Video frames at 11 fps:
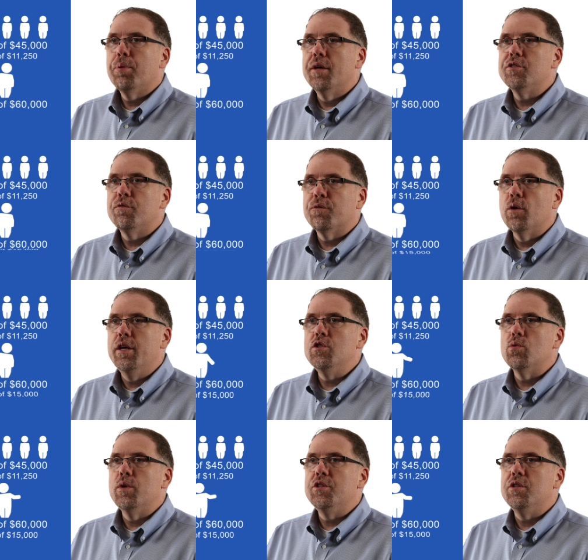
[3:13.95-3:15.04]
plus
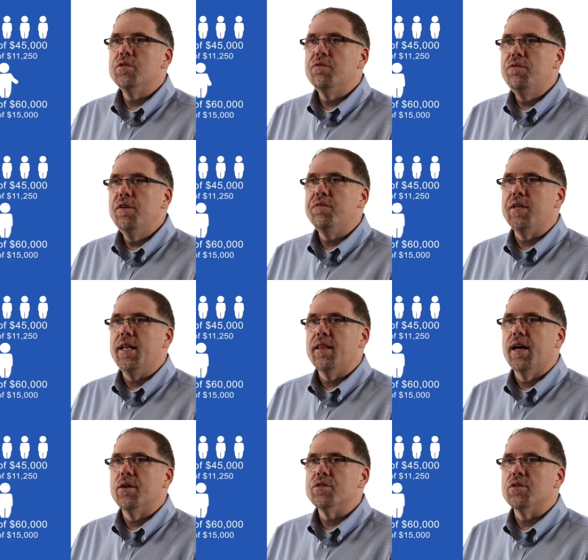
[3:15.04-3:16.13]
fringe, which is
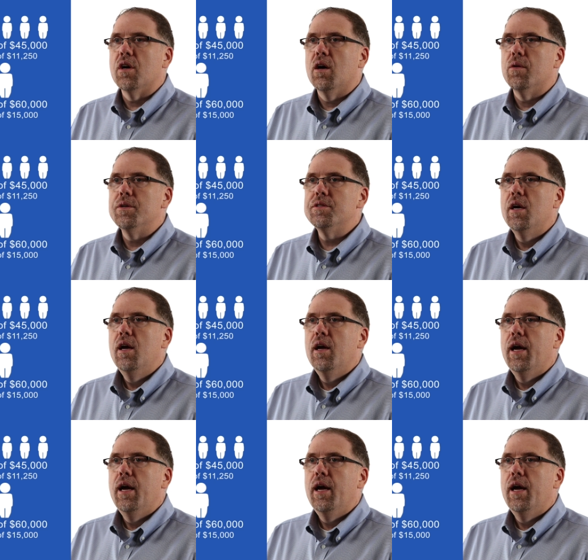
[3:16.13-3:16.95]
$15,000,